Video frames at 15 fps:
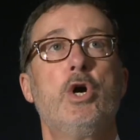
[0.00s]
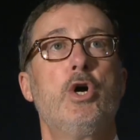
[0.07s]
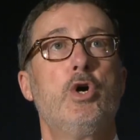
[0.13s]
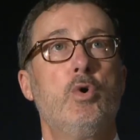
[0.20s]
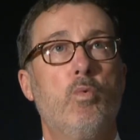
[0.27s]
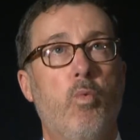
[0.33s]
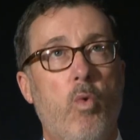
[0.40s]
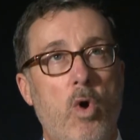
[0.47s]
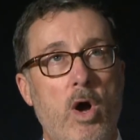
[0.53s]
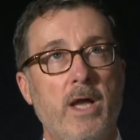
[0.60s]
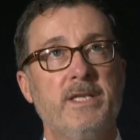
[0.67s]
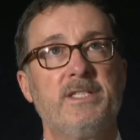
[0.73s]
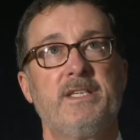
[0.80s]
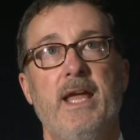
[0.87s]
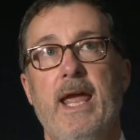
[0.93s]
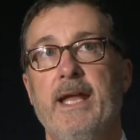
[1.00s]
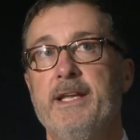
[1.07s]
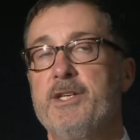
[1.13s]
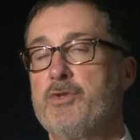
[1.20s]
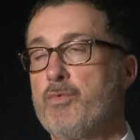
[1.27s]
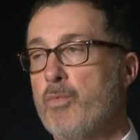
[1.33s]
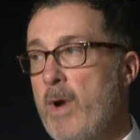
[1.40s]
who wants and
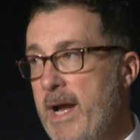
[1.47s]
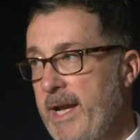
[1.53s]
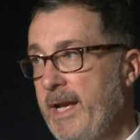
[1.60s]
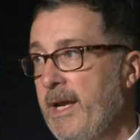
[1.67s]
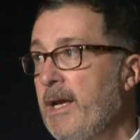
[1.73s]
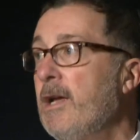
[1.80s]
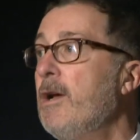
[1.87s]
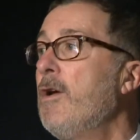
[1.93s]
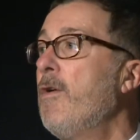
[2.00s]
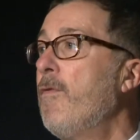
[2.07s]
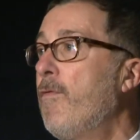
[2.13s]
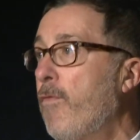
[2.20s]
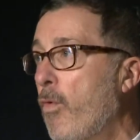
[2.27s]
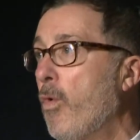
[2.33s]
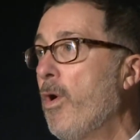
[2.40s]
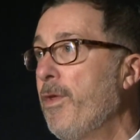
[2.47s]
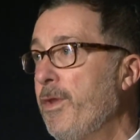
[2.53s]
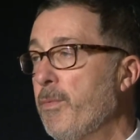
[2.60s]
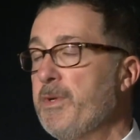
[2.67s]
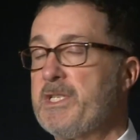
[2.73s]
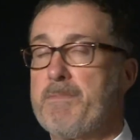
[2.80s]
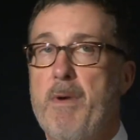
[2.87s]
is ready for
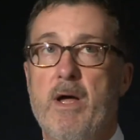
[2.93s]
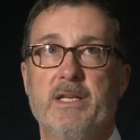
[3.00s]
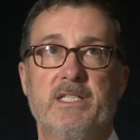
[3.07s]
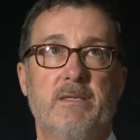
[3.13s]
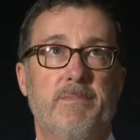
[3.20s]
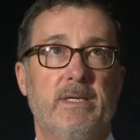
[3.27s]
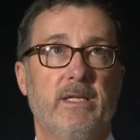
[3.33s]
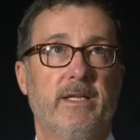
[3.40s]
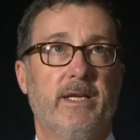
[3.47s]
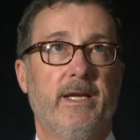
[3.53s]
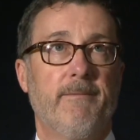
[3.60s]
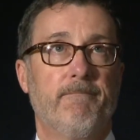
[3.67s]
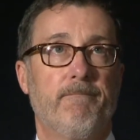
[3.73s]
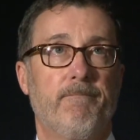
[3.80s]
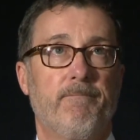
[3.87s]
the responsibility.